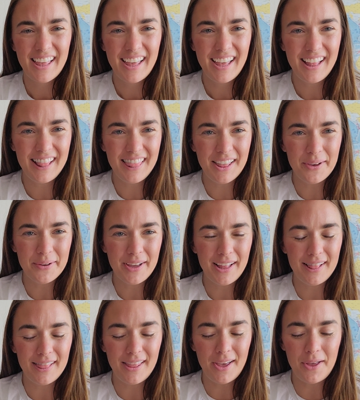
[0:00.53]
Hello,
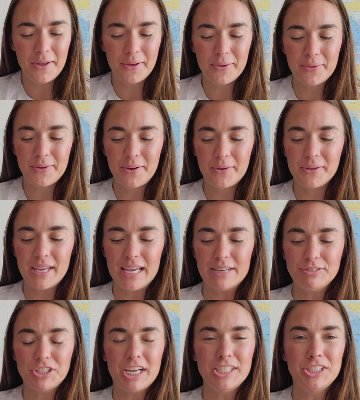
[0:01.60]
hello. Okay,
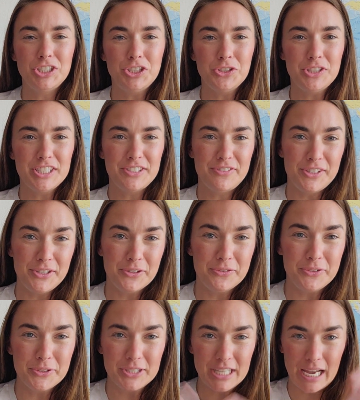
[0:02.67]
I've tried to shoot this video a
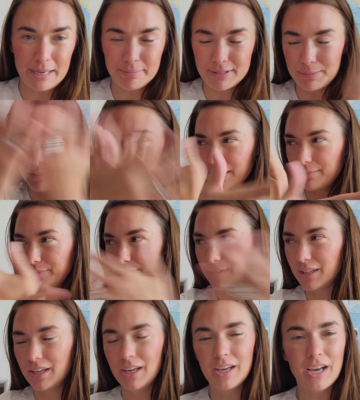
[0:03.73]
few times, but
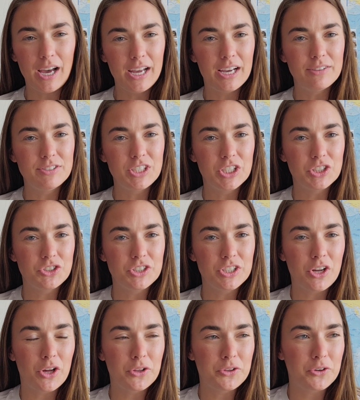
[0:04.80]
I have children
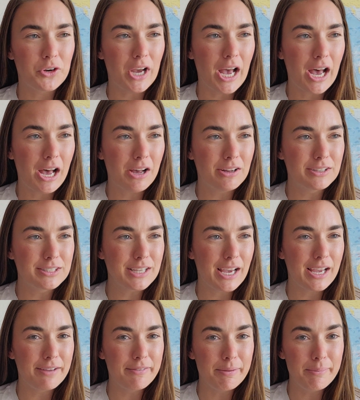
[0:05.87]
all throughout. I
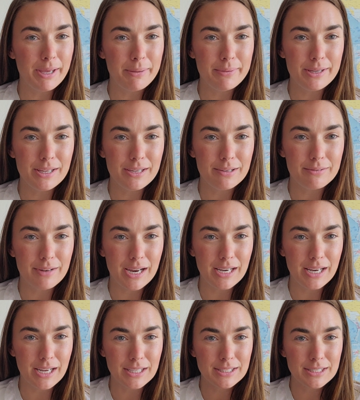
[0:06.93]
have a baby right
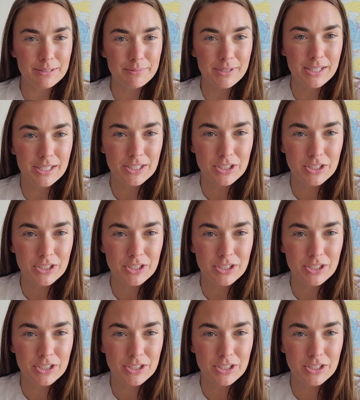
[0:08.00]
next to me